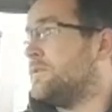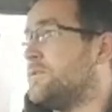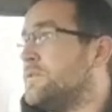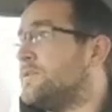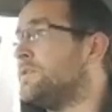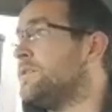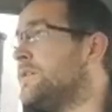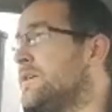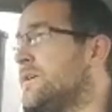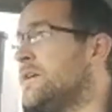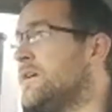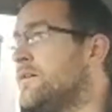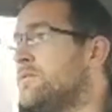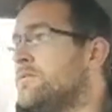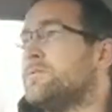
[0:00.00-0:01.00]
You know,
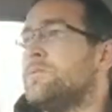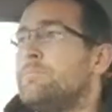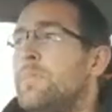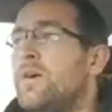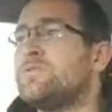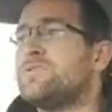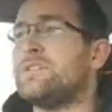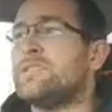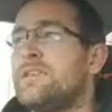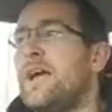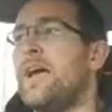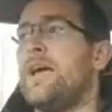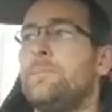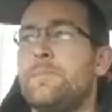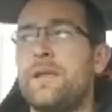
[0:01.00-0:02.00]
most of the time
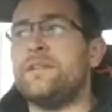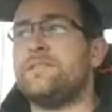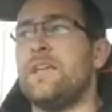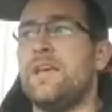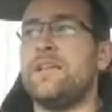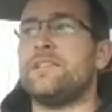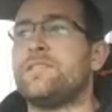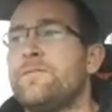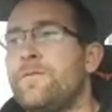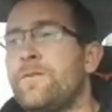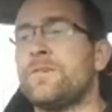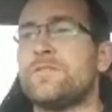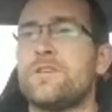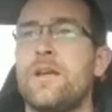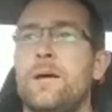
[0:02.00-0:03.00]
they say it's first
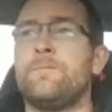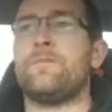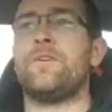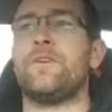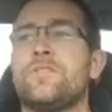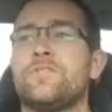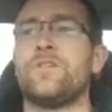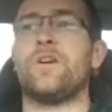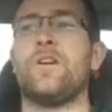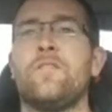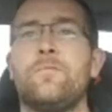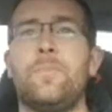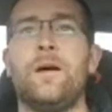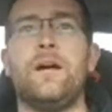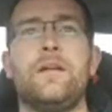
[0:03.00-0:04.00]
come, first serve, but